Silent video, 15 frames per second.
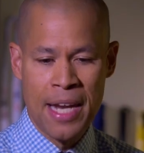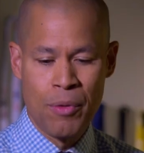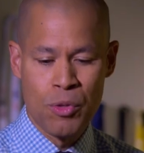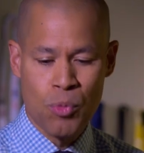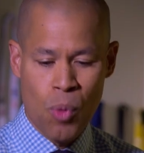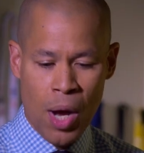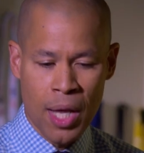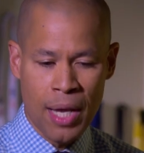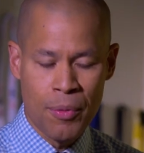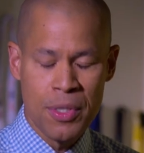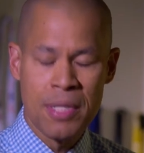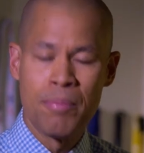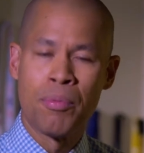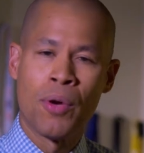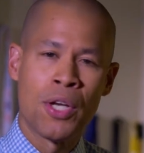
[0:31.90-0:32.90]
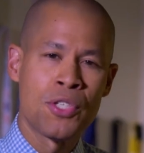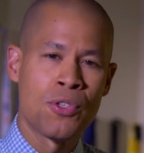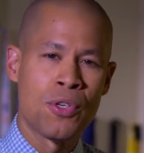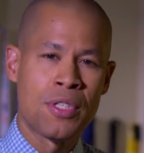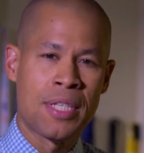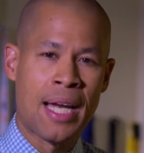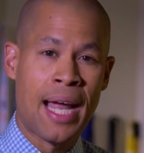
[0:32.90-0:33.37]
it was while I was in
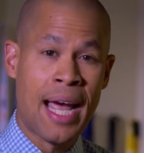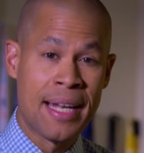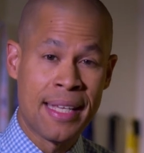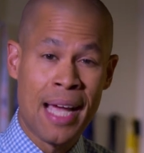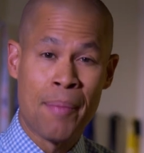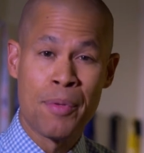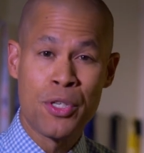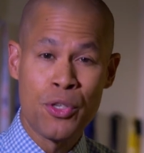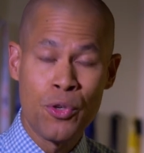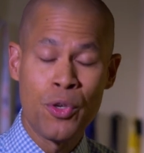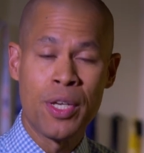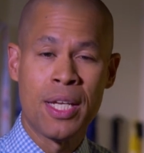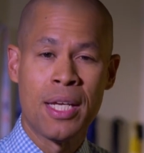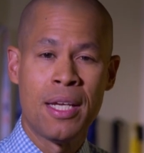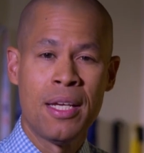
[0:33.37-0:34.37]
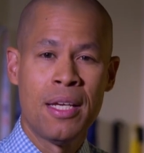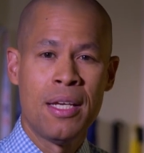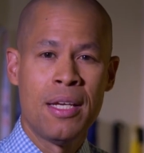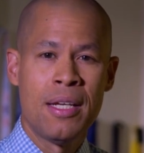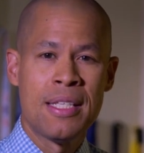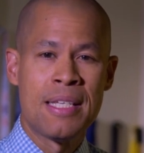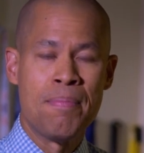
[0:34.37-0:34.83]
Brussels that I had the opportunity
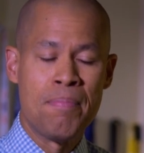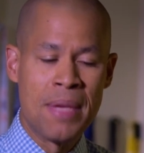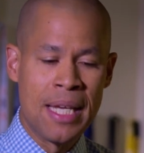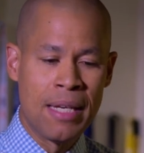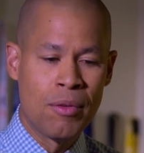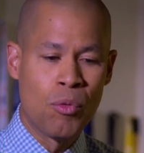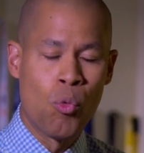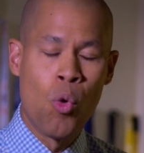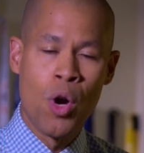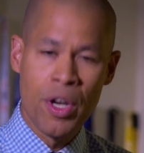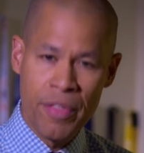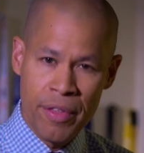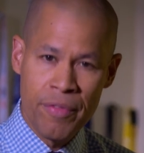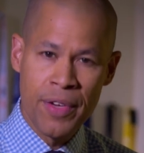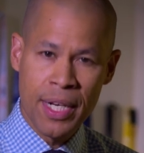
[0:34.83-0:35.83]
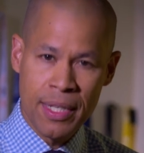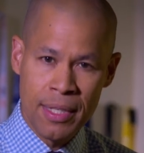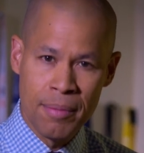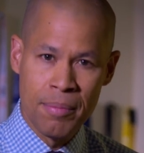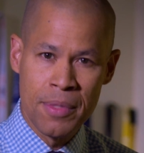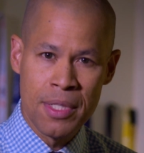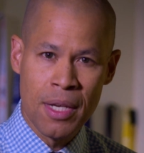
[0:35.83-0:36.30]
to meet one of the
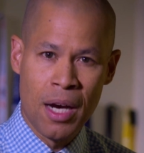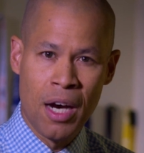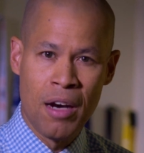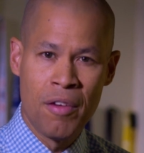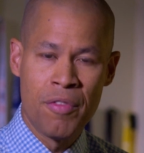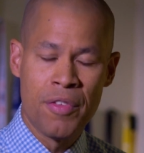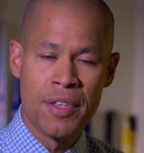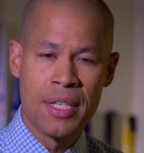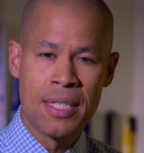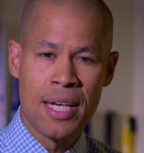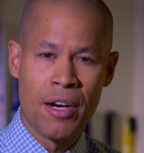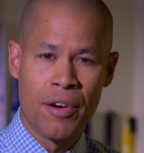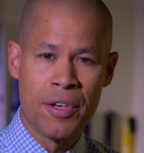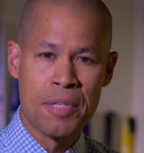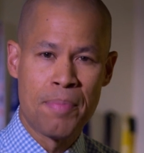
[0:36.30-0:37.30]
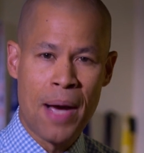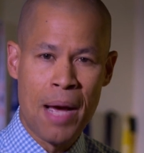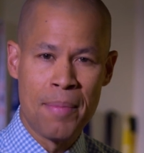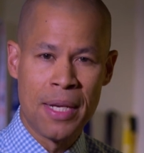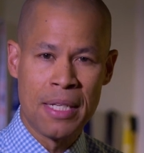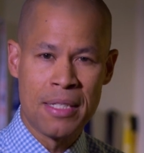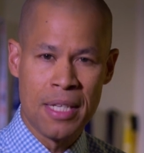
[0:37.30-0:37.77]
victims of the terrorist
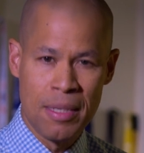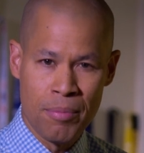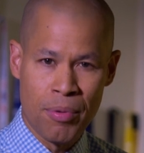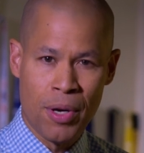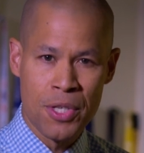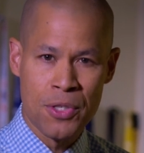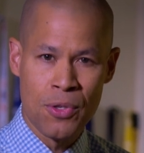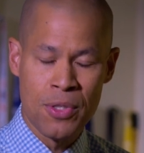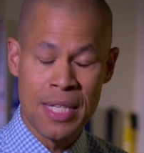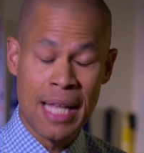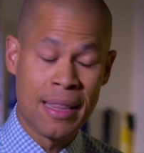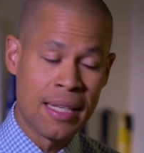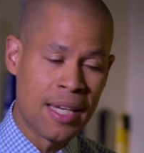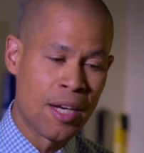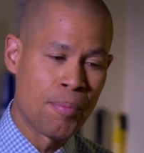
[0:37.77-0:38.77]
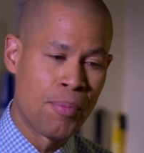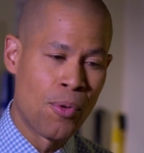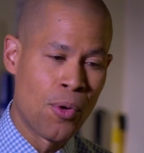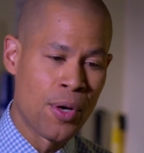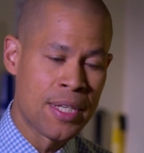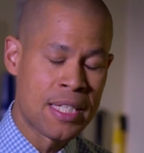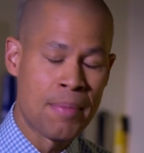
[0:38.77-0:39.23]
bombings in Brussels at the
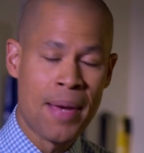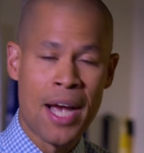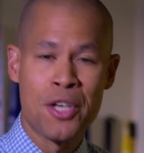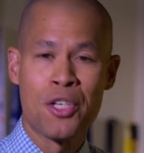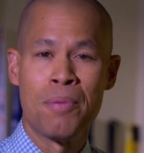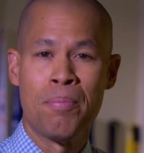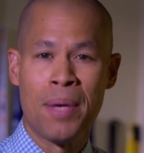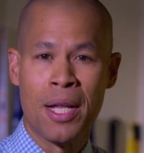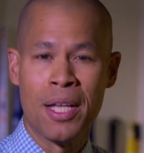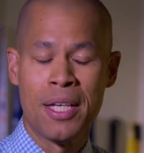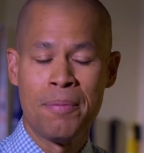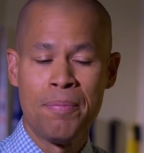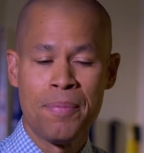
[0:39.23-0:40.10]
airport, Sebastien Bellin.